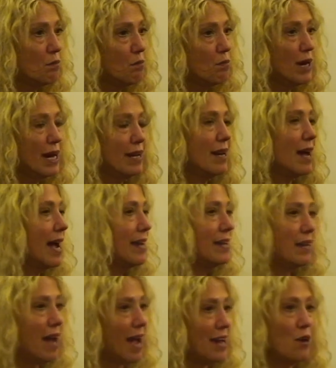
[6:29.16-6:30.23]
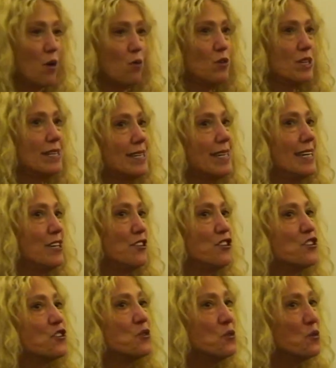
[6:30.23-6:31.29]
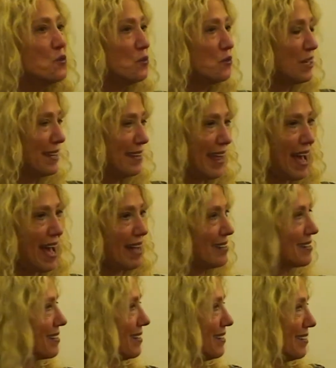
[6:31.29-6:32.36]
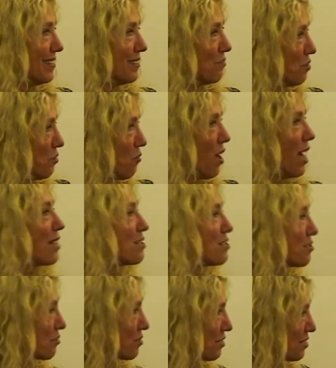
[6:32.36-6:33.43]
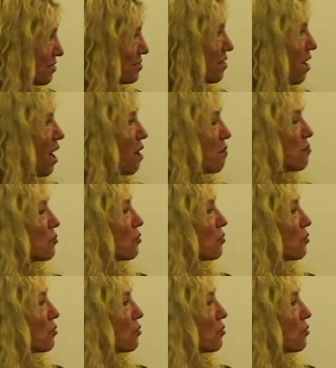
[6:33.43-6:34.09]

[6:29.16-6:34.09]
But I don't see soon that the rockets are going to stop,